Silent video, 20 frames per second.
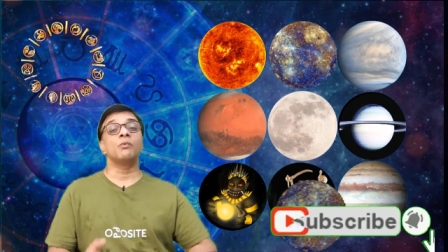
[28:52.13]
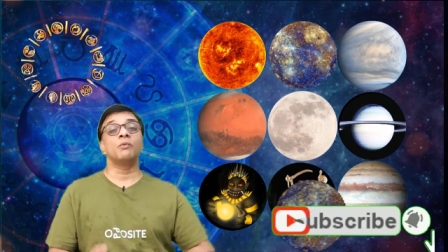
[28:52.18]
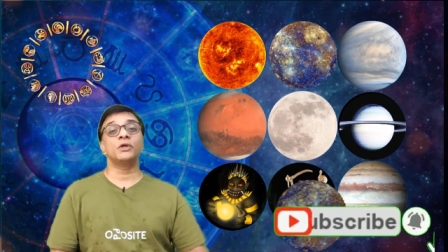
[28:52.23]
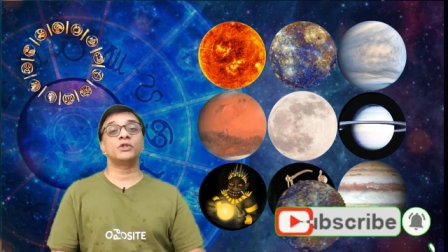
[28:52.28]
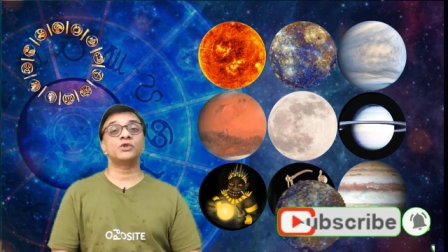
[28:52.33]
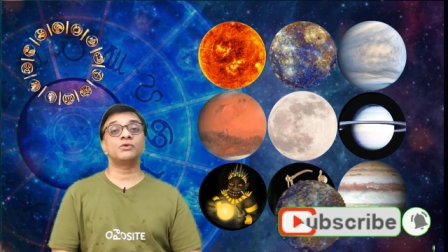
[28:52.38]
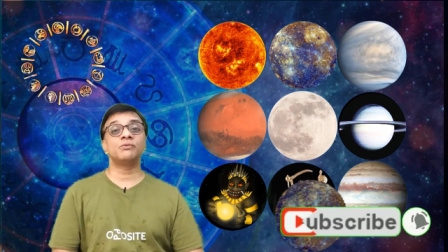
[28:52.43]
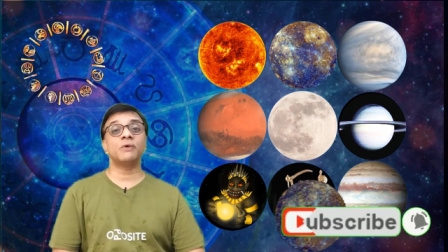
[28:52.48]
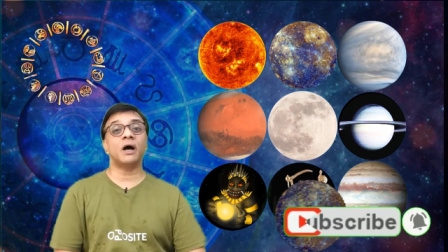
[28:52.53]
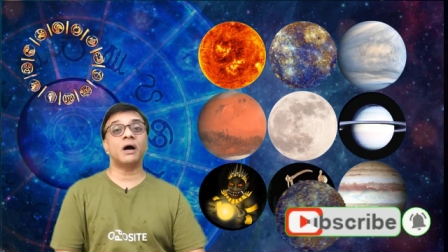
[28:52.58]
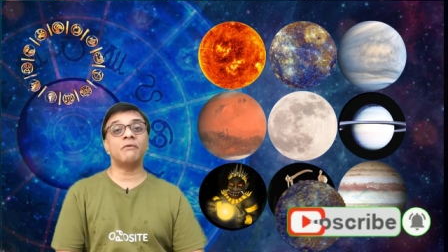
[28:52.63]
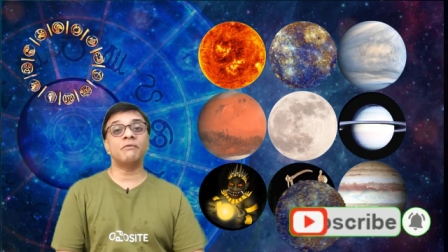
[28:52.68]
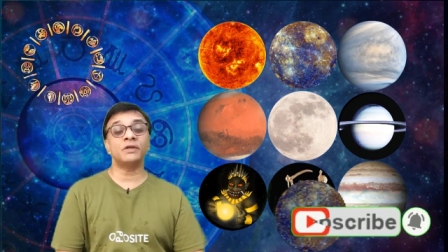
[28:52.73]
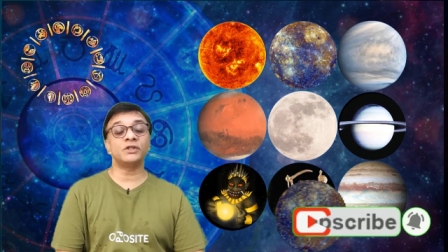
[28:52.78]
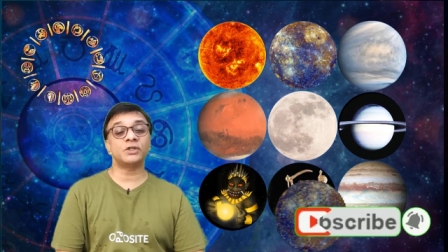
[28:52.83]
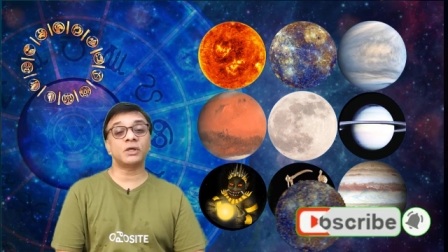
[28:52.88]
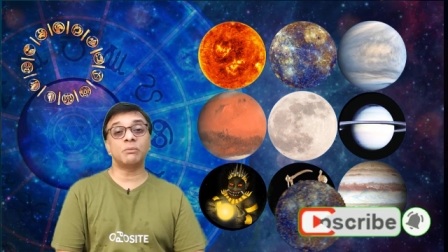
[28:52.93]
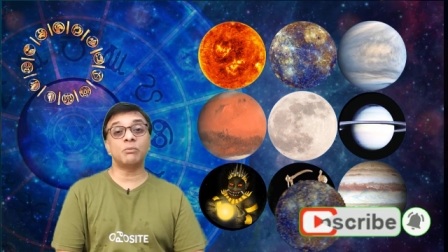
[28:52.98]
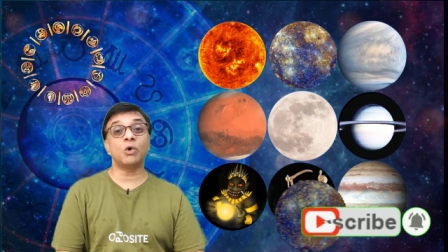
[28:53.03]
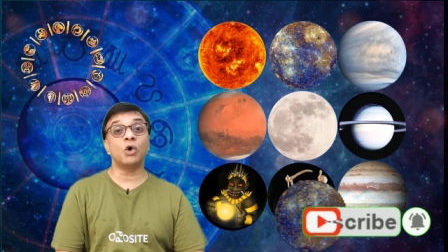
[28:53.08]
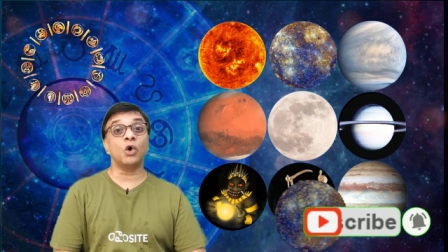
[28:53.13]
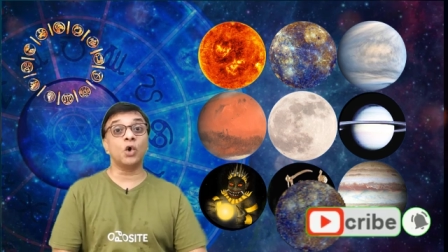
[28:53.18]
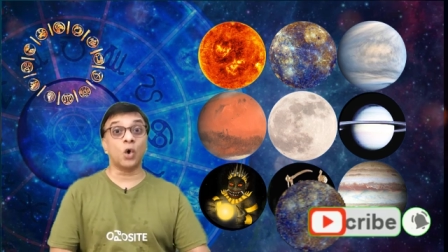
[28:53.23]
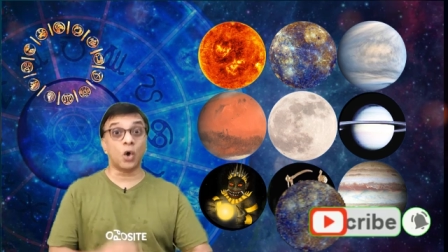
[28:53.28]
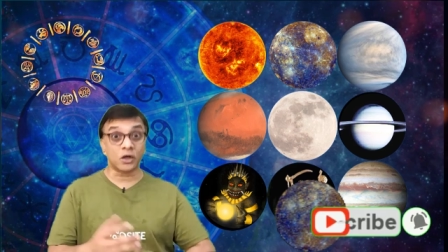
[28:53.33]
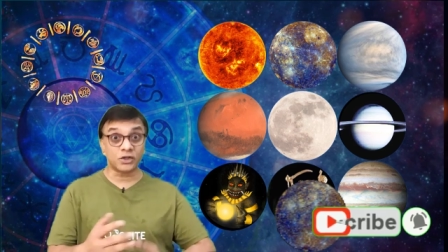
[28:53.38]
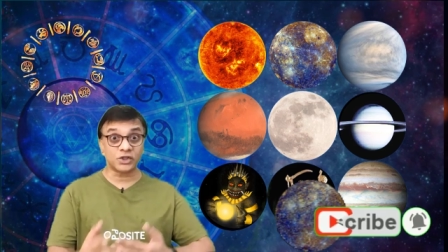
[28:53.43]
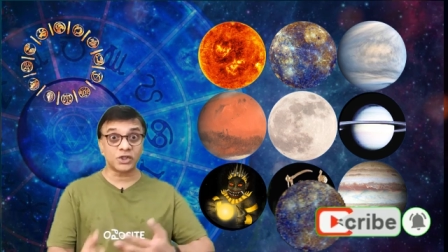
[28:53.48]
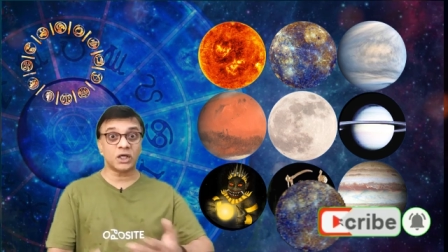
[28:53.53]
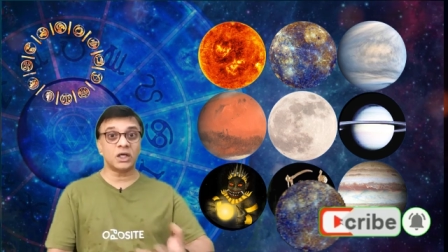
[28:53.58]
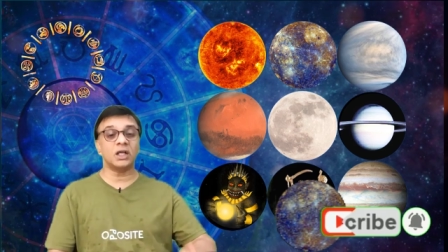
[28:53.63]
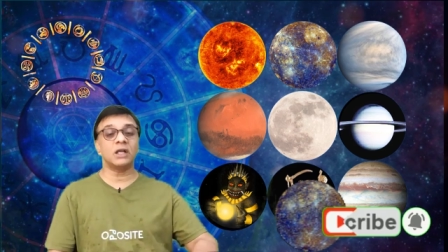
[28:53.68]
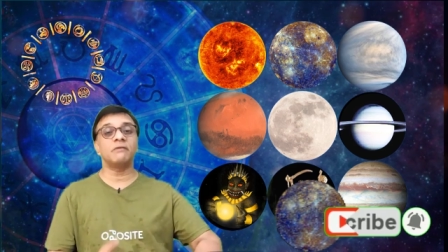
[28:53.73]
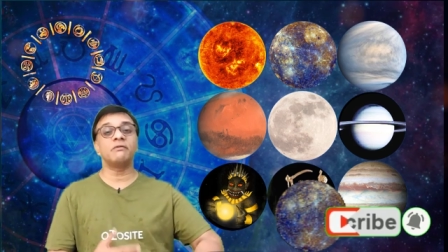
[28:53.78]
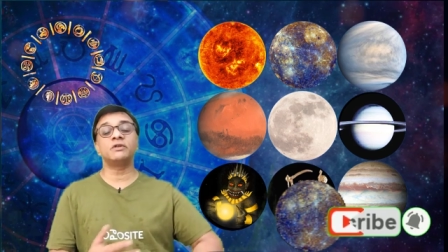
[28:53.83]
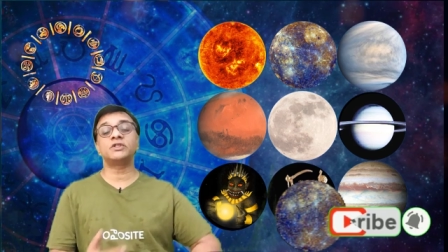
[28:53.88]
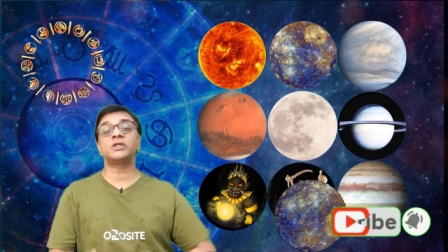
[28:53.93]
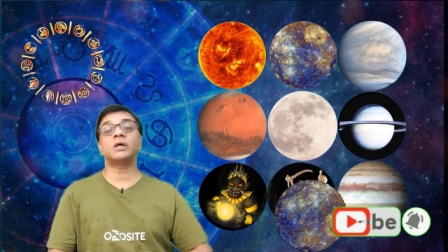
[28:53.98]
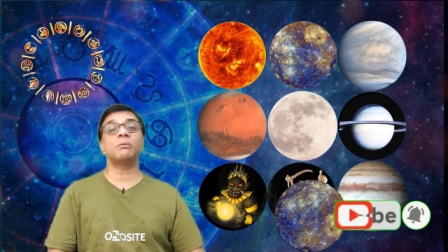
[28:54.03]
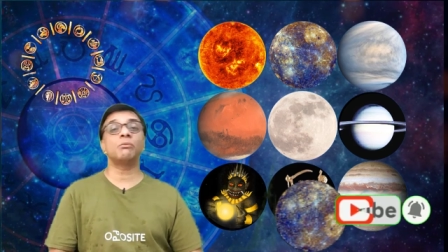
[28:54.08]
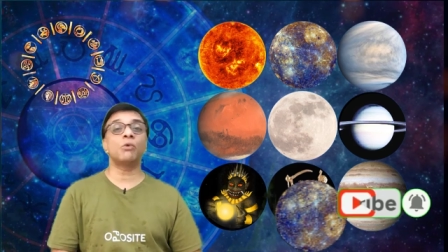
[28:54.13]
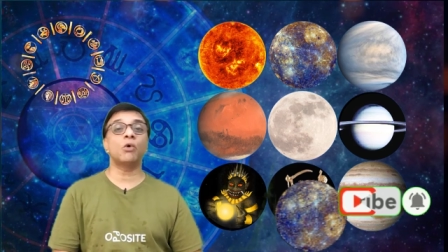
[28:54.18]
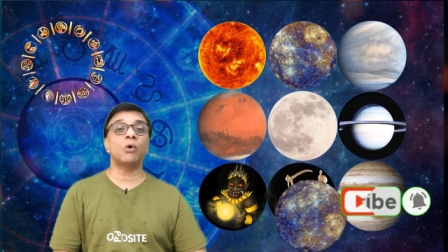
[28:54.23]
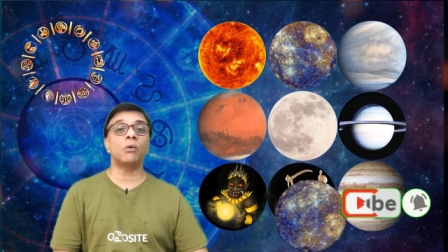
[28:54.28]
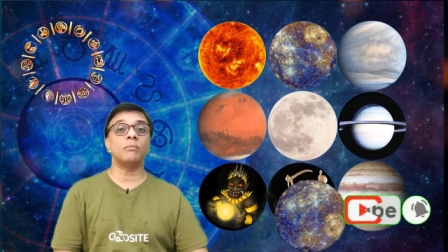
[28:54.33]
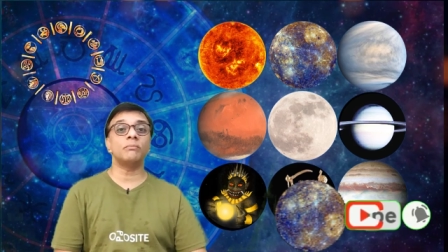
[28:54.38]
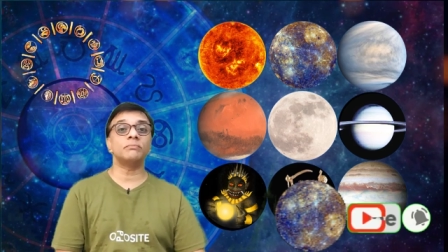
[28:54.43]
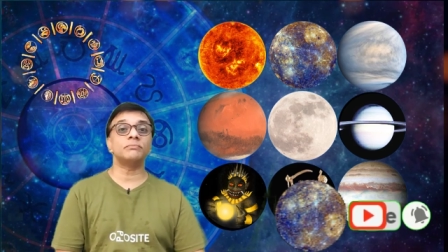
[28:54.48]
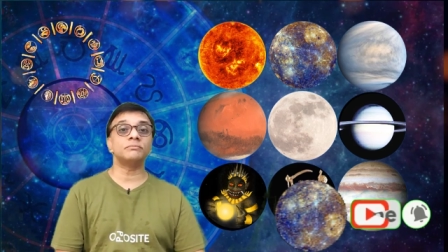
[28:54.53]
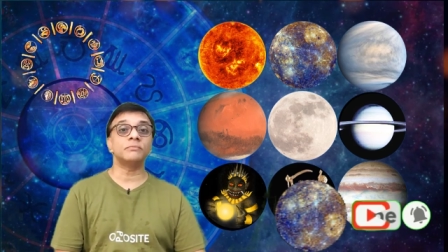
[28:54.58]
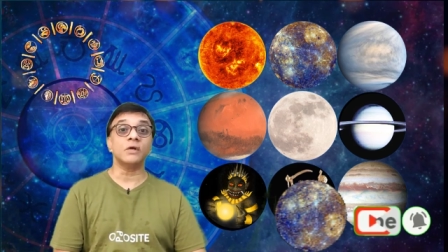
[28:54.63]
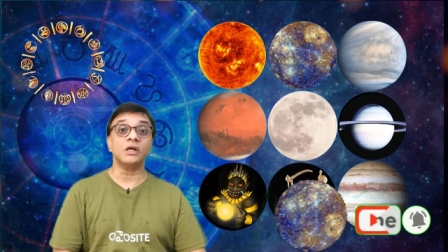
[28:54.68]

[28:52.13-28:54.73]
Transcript: which, which are more logical, which are more